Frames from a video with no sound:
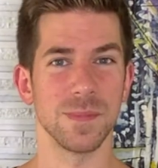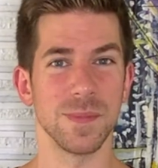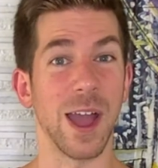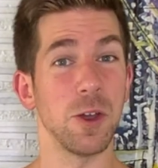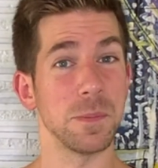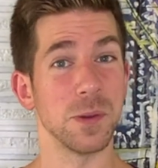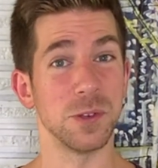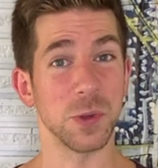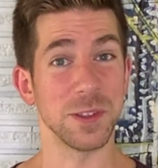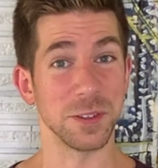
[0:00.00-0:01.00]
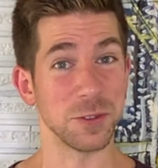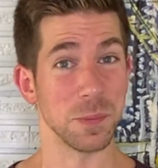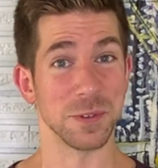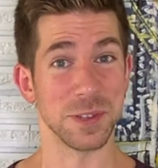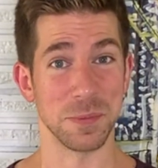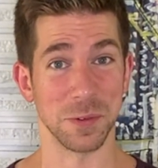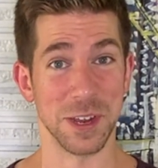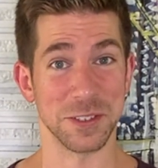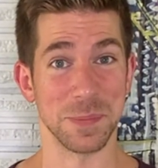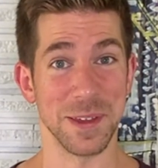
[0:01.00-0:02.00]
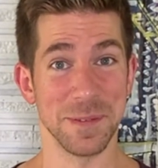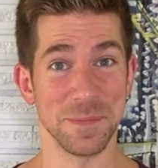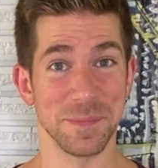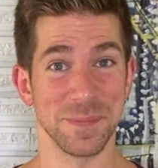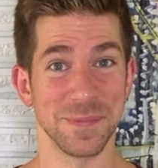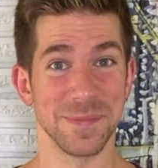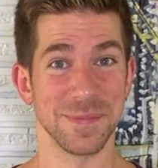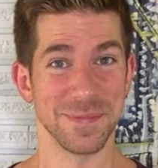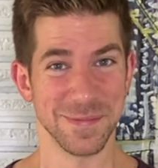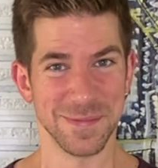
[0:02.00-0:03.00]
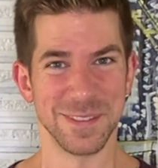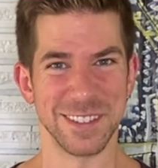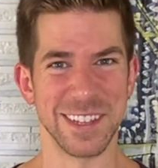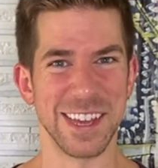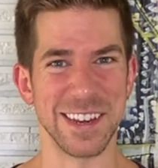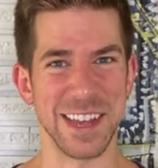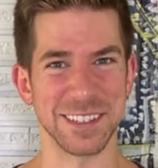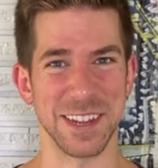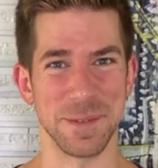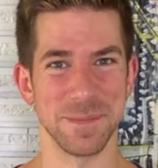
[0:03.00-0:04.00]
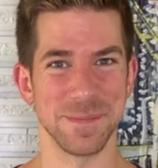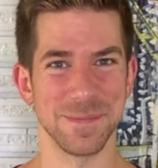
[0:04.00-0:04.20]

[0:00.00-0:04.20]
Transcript: I hope you enjoyed this super simple recipe. See you again next time.